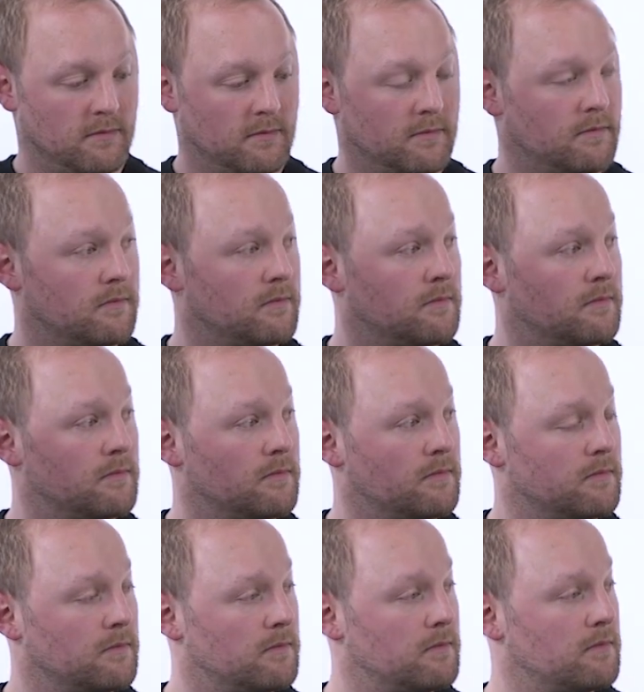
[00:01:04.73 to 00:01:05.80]

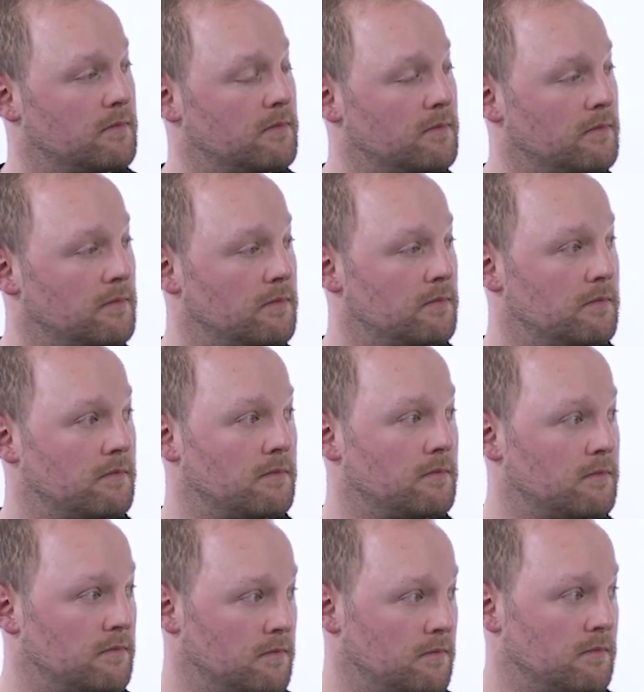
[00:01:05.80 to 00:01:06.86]

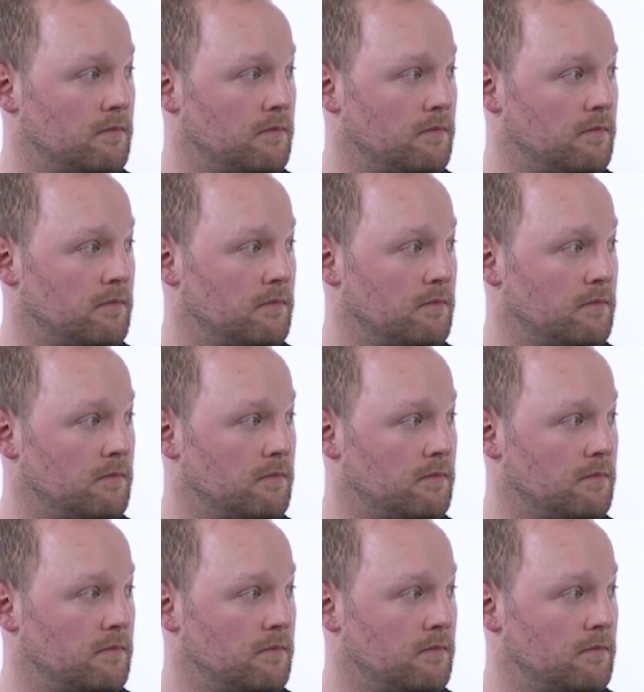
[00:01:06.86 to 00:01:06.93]
[no speech]